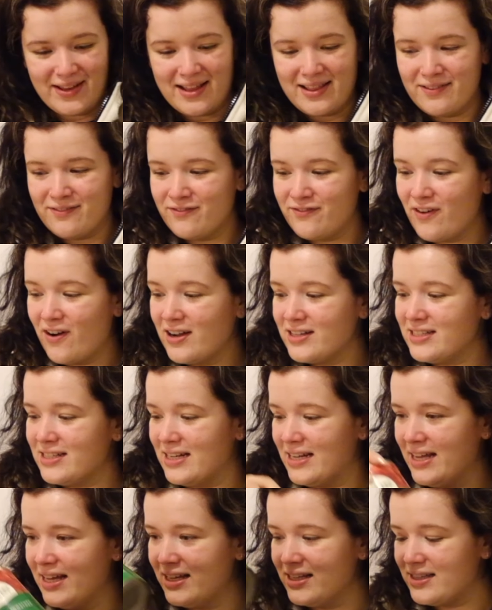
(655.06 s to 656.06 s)
And then
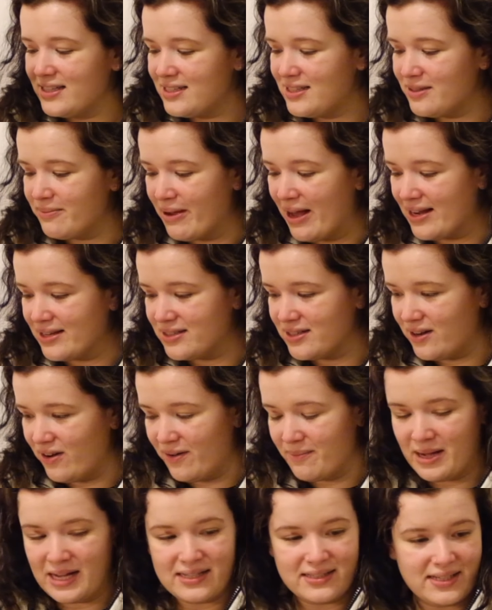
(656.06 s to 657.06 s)
finally, this is a bit
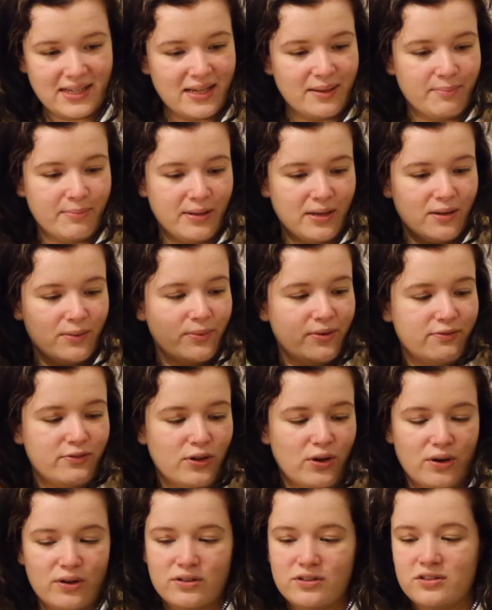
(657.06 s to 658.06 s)
anticlimactic, but we've
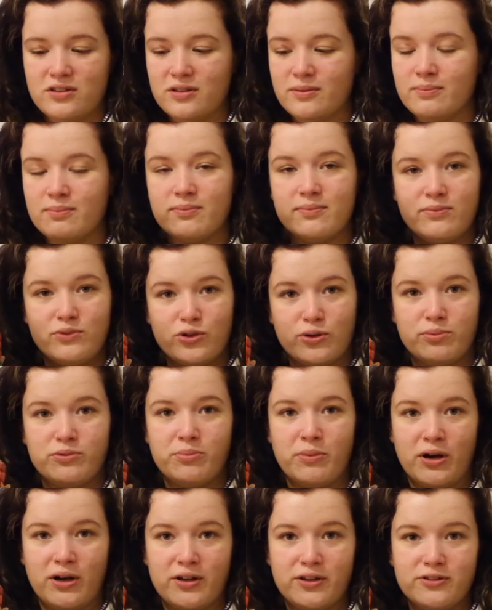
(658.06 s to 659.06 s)
got some chopped
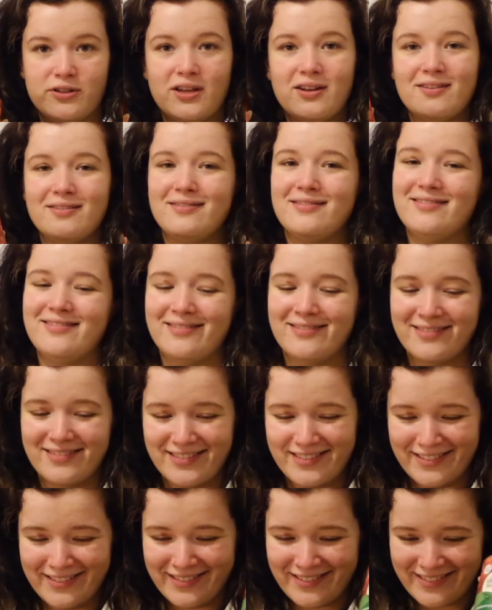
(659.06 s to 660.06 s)
tomatoes.
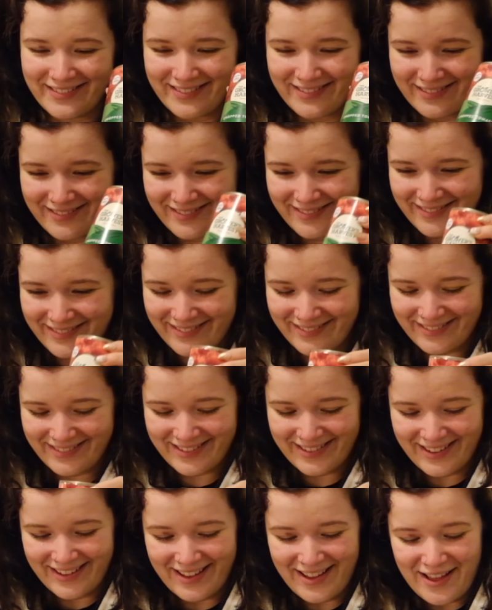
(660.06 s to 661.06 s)

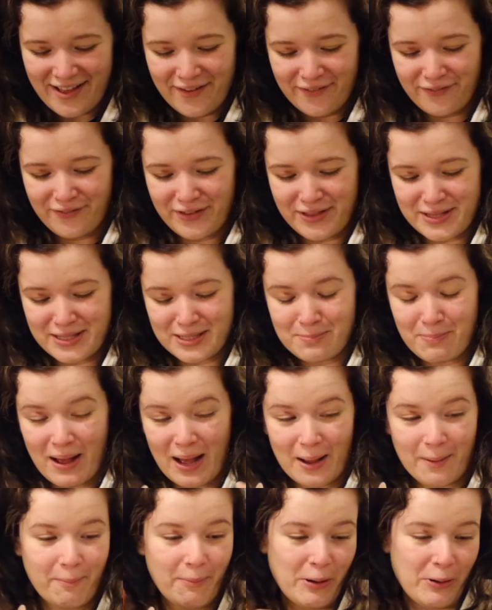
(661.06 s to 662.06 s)
For the
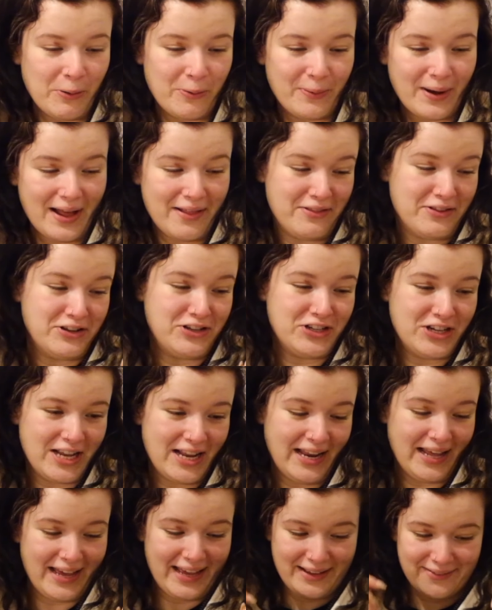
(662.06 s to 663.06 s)
spag bowl and the
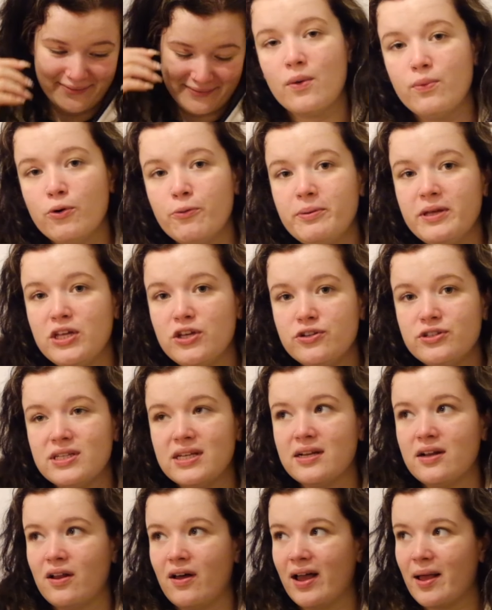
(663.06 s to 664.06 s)
chili. I will be
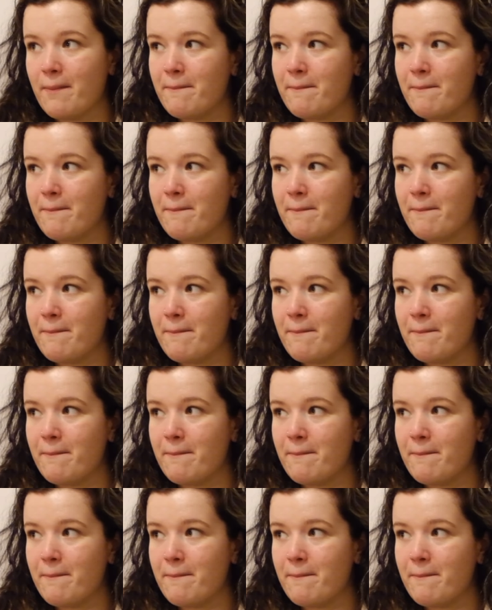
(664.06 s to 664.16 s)
using like